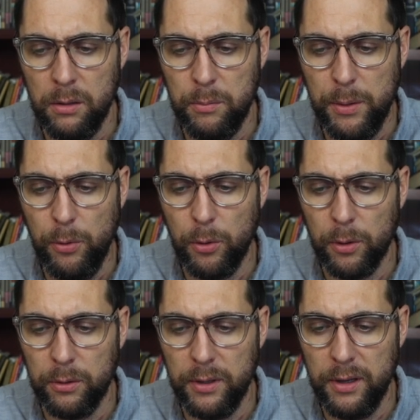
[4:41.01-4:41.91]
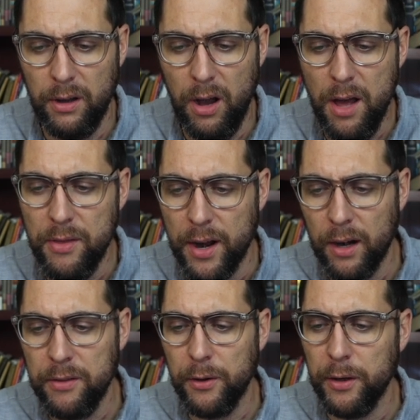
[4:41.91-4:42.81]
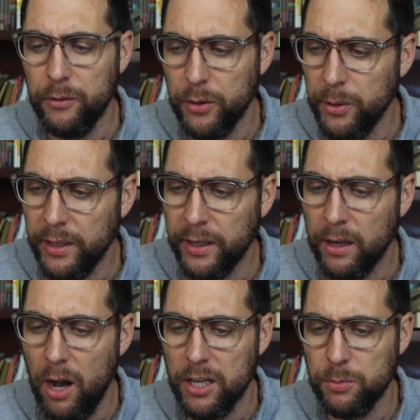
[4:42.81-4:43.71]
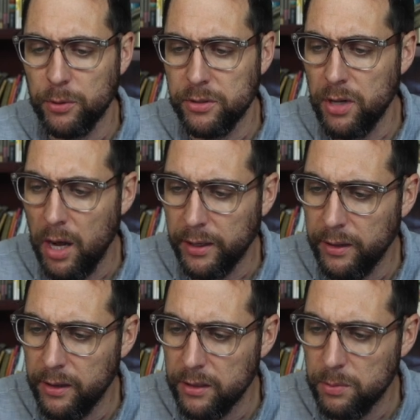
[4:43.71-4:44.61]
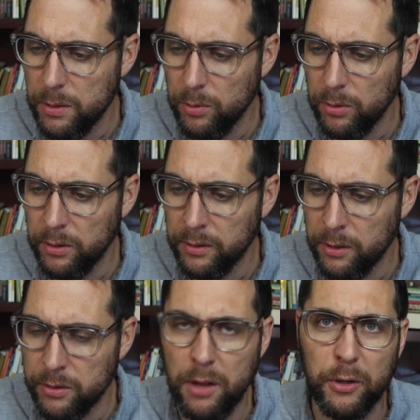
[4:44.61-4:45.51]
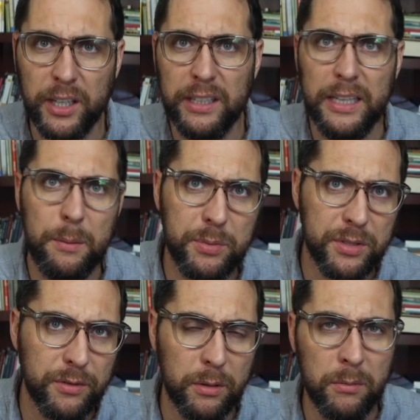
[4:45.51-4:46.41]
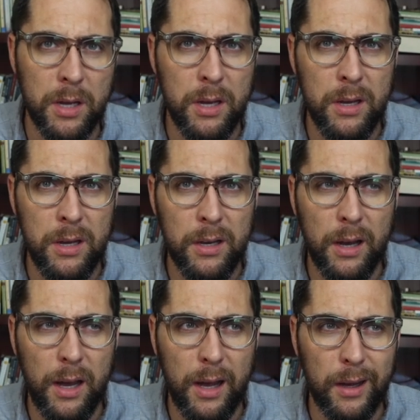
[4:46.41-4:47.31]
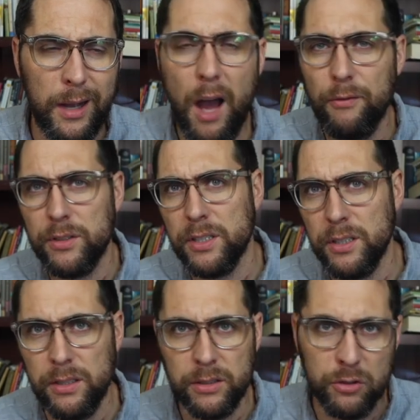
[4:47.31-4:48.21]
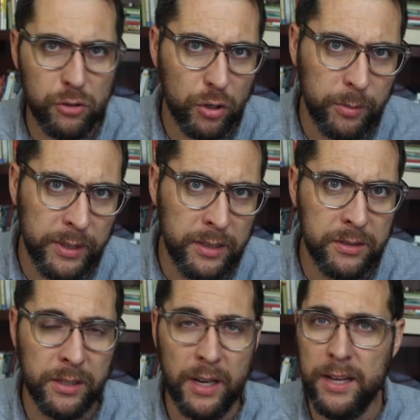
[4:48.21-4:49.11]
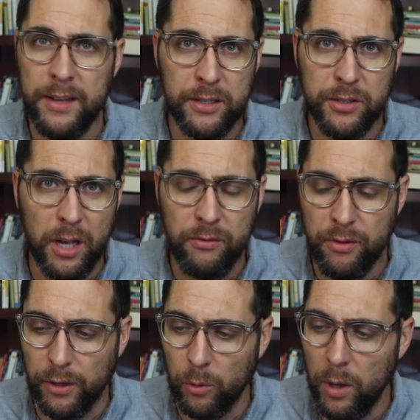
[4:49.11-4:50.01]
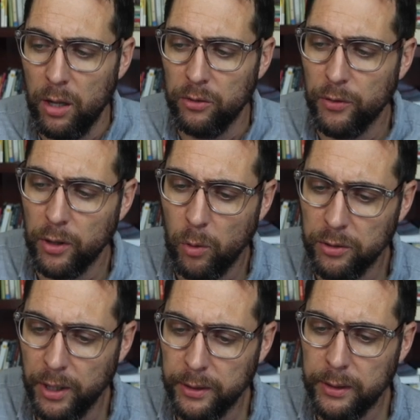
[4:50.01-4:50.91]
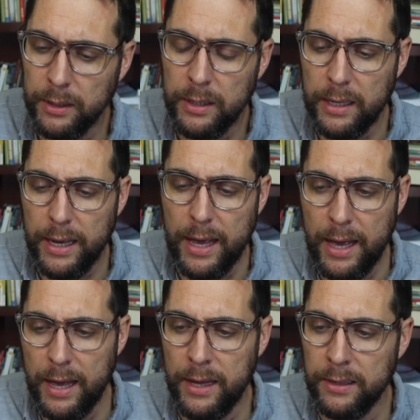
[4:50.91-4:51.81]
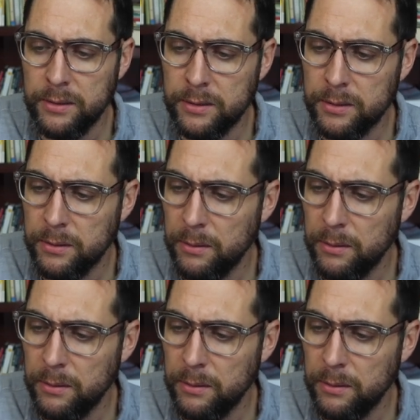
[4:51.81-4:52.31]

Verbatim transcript: people who are on there and they're interviewing and Cosper is talking to these people and there's other clips from uh, conferences and sermons and it, it's done very well. It's very well done. And